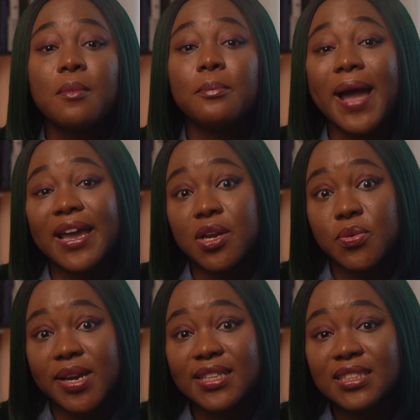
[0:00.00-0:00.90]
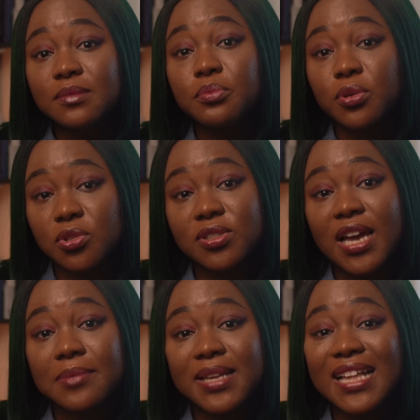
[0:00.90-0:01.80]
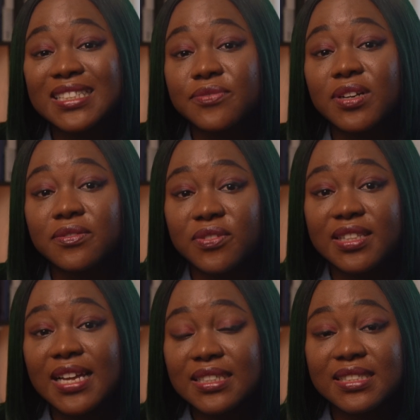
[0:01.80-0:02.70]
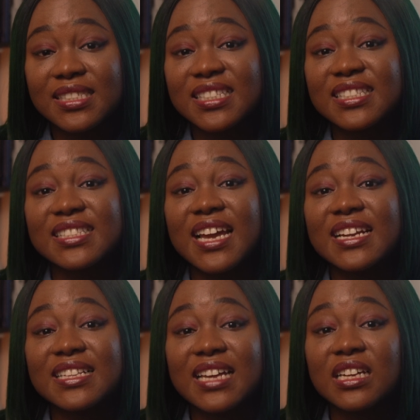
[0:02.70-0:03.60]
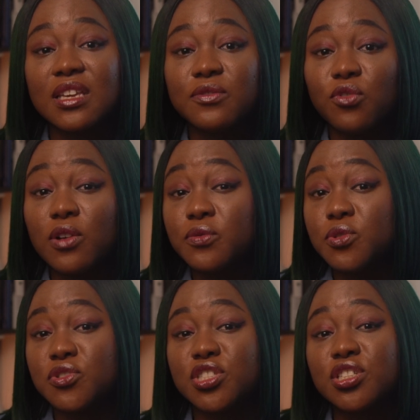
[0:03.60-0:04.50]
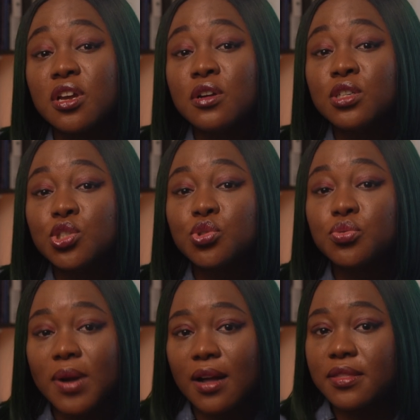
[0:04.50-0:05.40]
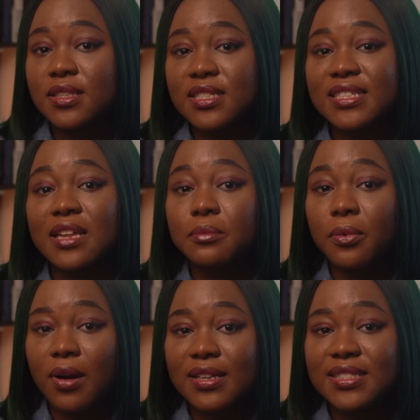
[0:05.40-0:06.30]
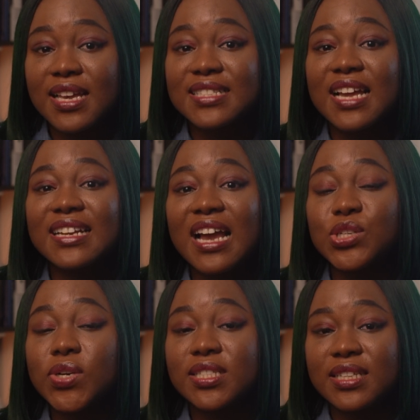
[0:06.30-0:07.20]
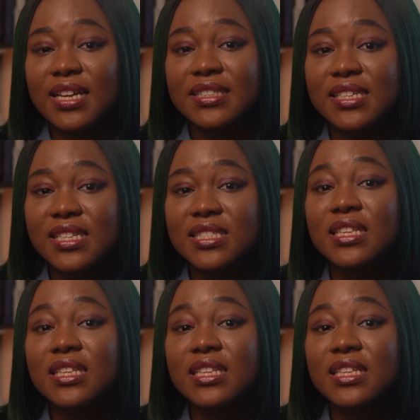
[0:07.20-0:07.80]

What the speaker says: By creating prototypes at different fidelities, designers can involve users throughout the design process and address their needs